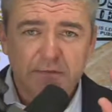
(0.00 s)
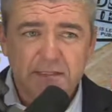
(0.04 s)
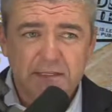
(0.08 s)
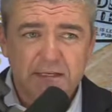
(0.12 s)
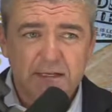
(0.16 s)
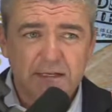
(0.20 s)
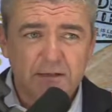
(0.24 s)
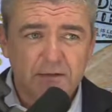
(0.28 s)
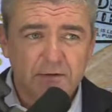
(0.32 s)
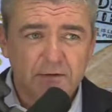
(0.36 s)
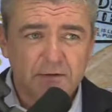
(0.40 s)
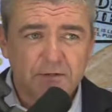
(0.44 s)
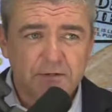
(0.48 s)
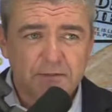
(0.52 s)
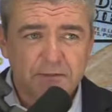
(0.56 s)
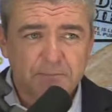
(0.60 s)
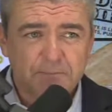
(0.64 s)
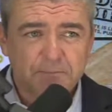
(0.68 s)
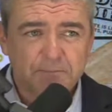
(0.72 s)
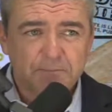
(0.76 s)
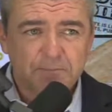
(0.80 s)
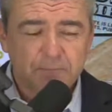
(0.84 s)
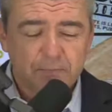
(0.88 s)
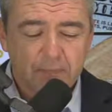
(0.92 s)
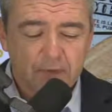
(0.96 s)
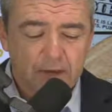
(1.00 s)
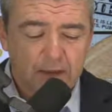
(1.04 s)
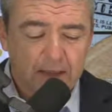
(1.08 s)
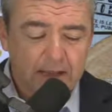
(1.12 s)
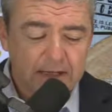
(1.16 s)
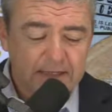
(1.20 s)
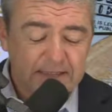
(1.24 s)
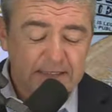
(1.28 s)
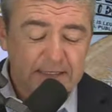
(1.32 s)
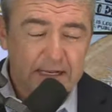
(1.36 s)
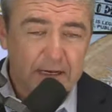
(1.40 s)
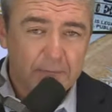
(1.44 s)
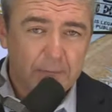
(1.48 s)
dealers
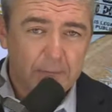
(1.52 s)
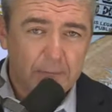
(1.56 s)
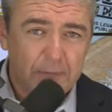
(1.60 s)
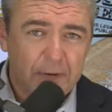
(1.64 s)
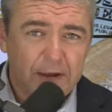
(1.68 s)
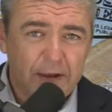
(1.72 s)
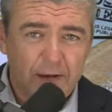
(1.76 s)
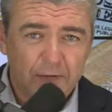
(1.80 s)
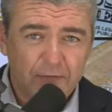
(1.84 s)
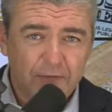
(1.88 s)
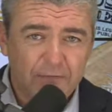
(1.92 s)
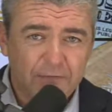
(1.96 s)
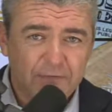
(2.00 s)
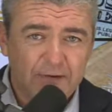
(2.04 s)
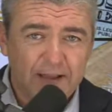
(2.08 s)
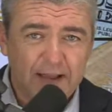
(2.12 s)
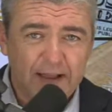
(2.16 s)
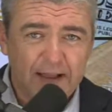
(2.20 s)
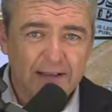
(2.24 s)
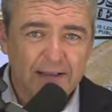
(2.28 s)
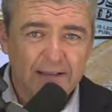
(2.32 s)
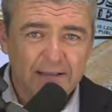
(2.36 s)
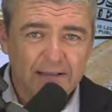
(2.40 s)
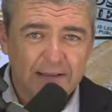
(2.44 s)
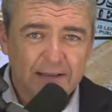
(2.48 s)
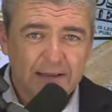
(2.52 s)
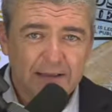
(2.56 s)
and tell them about the fact